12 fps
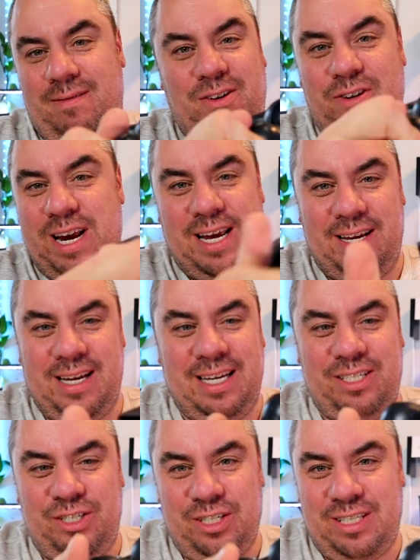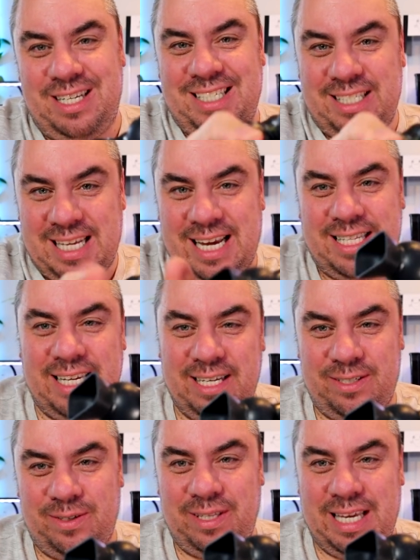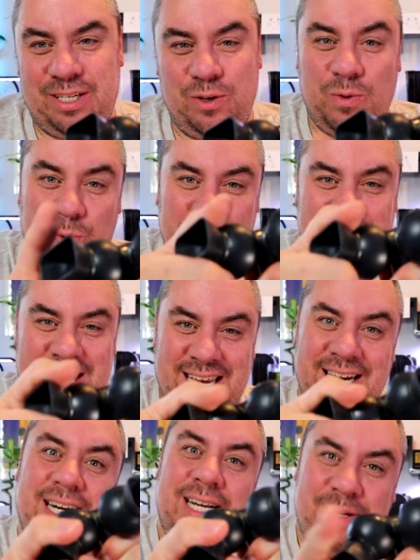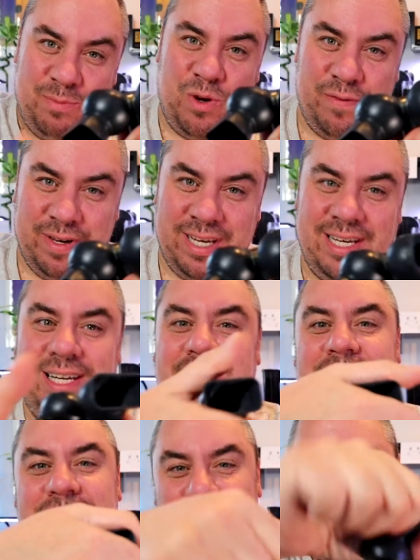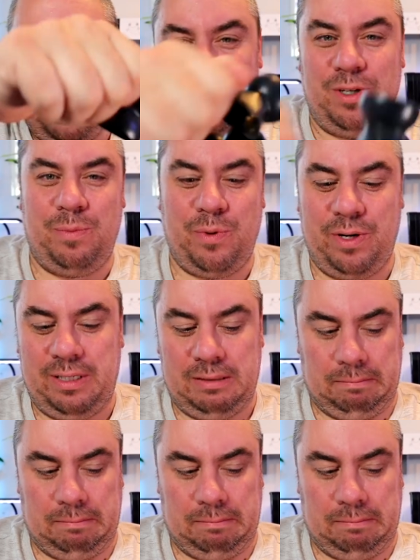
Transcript: Great, it's just that it's static, so unless you go in there and move it, it's always going to